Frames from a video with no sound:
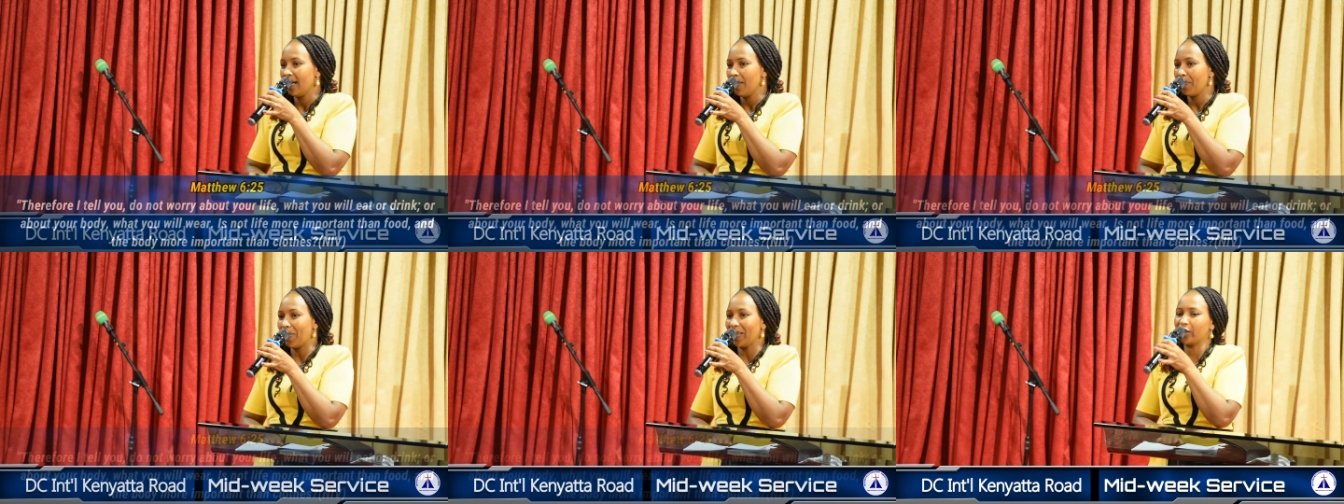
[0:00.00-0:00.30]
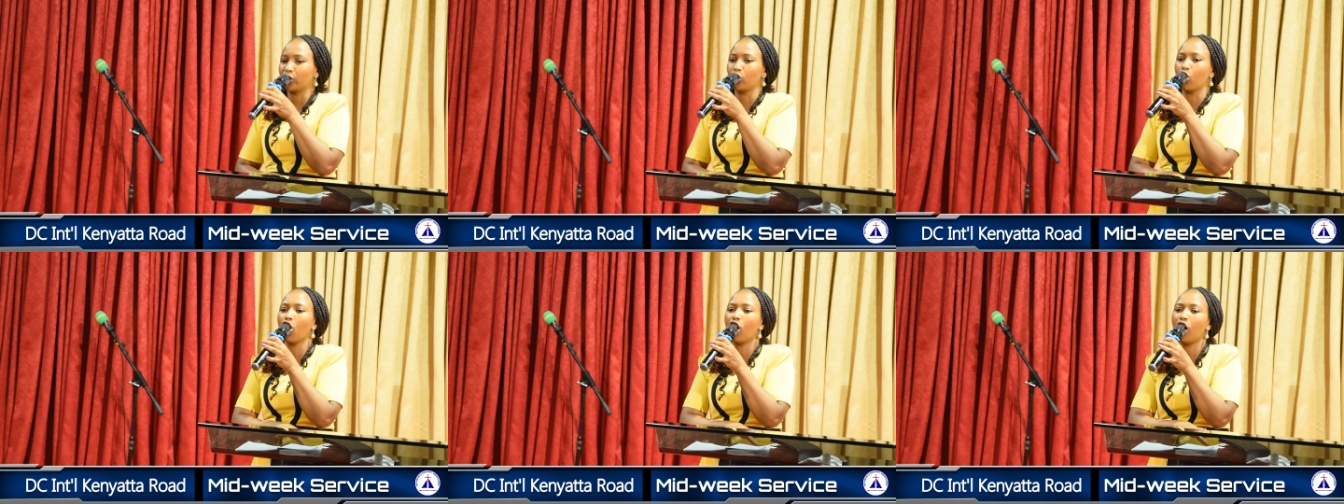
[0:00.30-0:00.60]
but
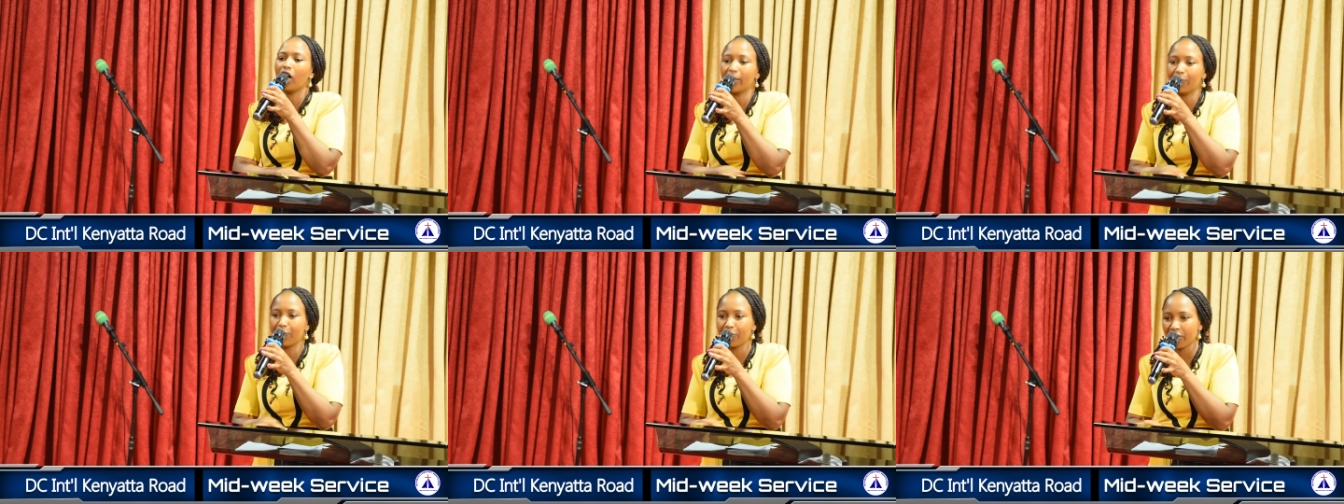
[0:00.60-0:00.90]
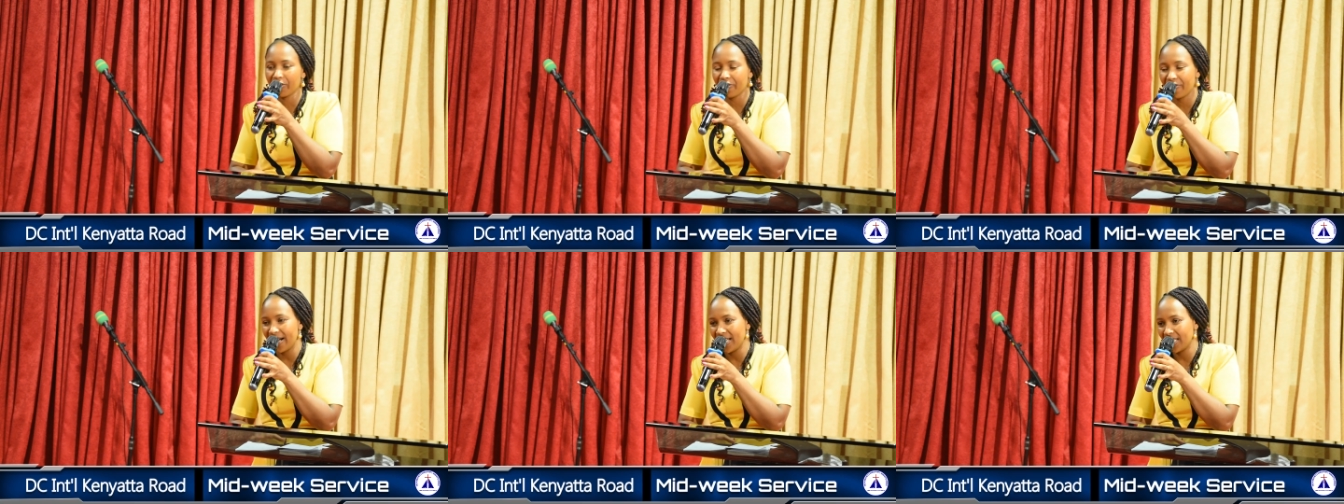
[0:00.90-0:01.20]
God
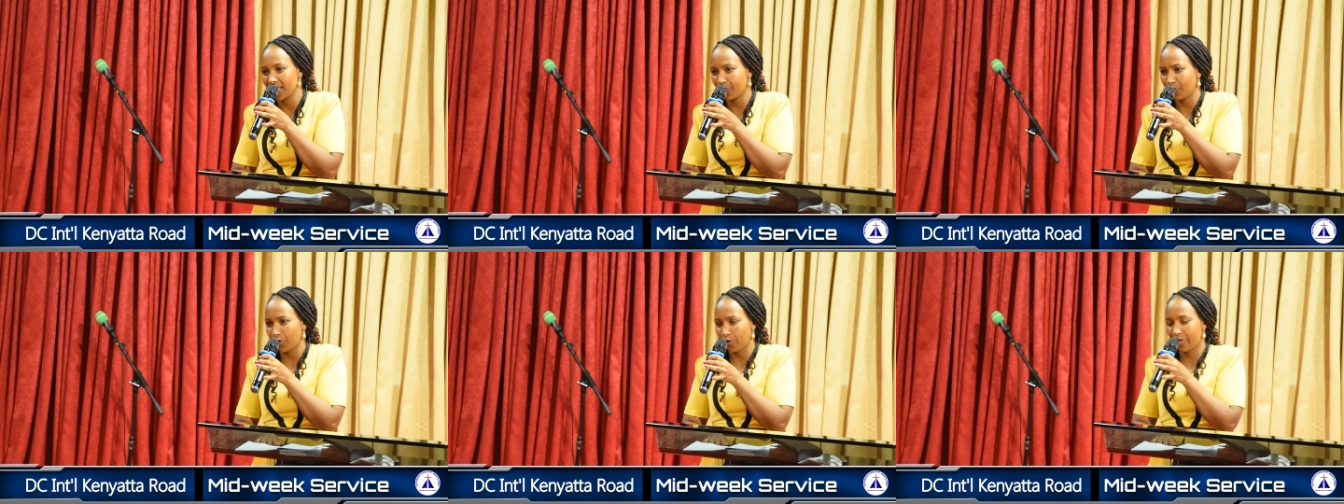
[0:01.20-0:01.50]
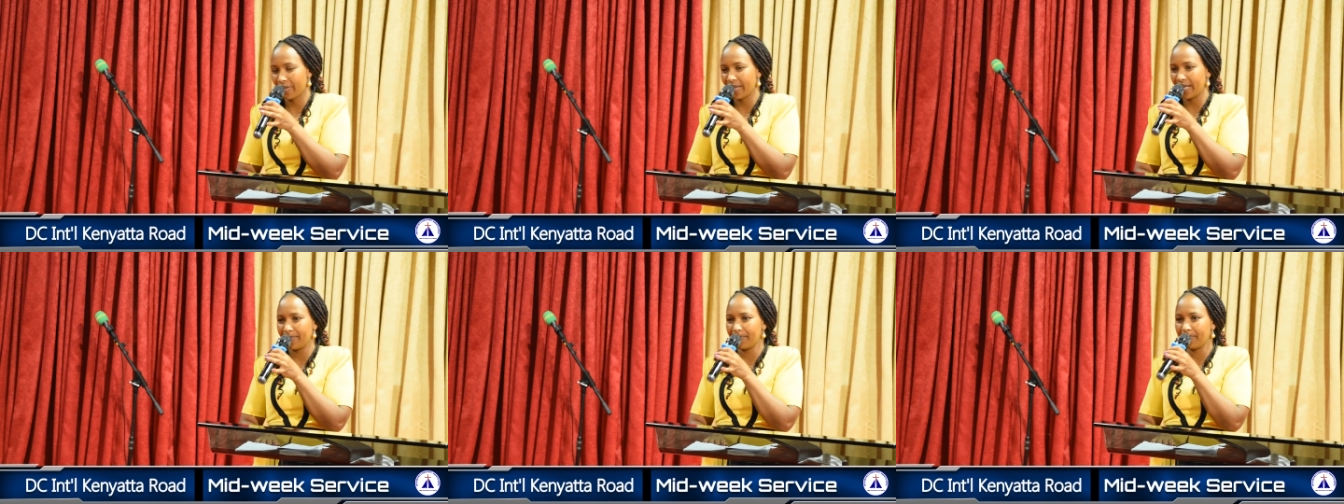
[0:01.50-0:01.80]
provides for
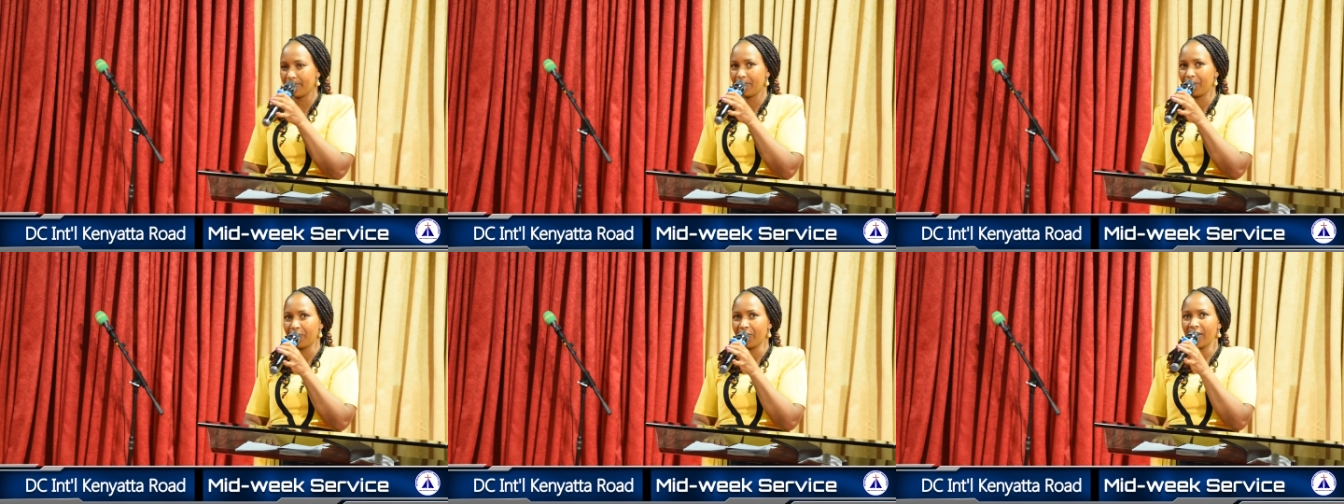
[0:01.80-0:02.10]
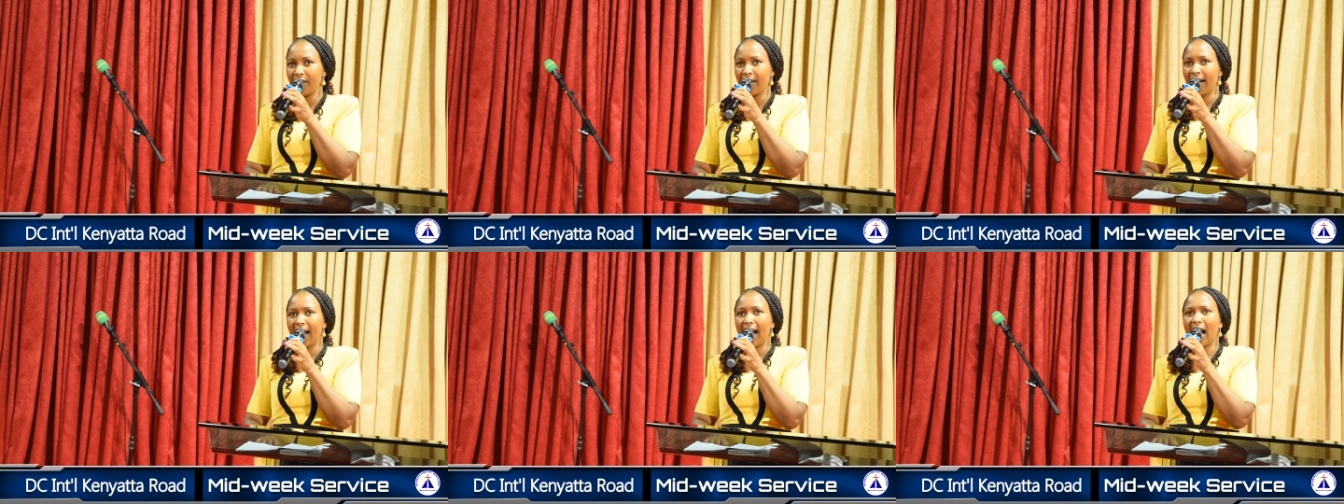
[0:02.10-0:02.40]
them.
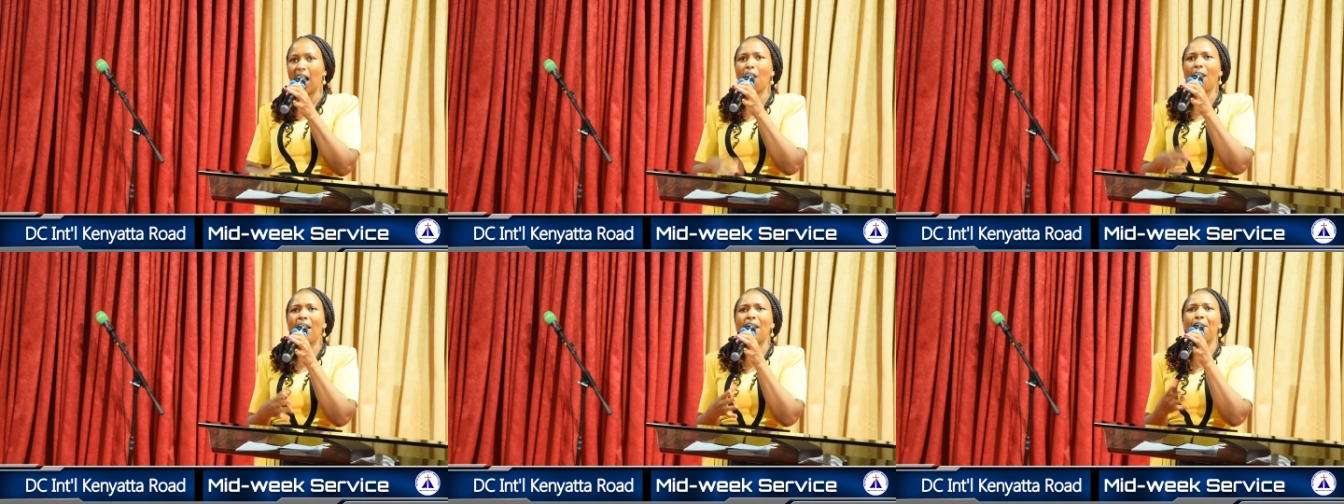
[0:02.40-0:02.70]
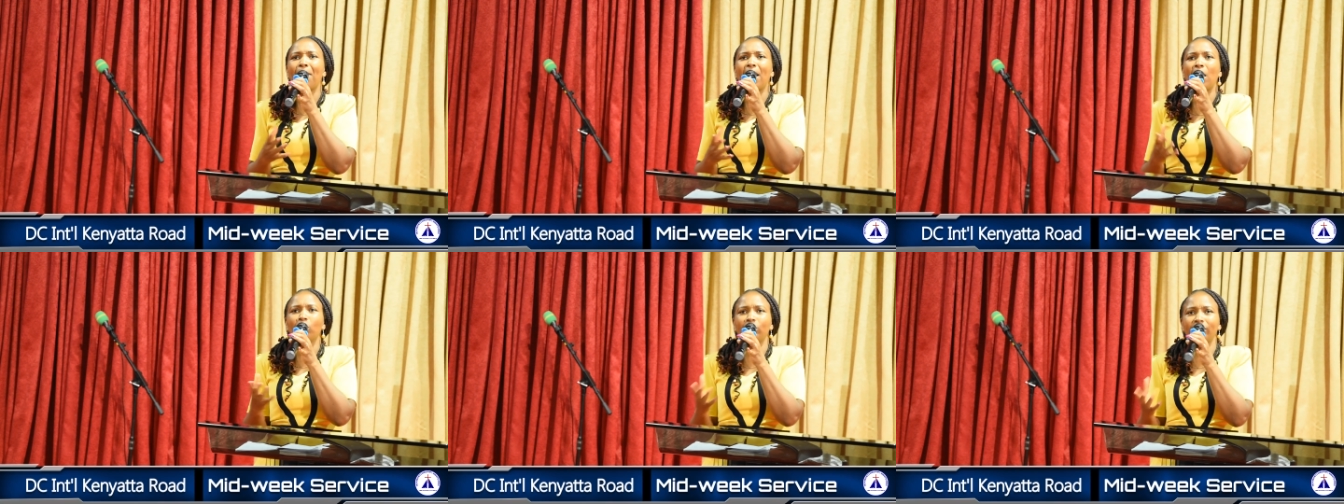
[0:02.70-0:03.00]
How
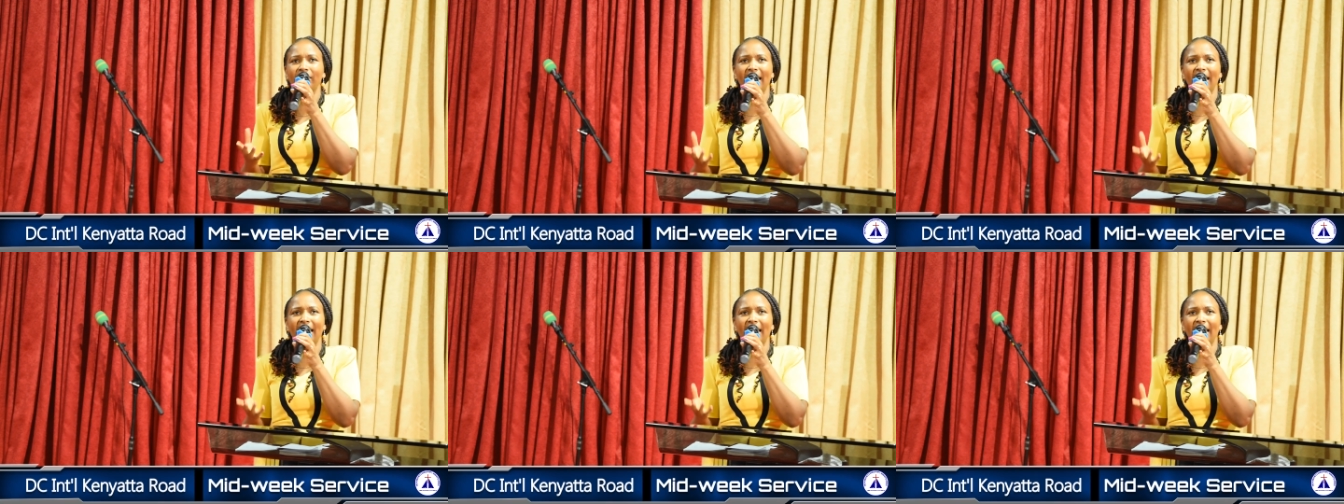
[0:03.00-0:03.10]
about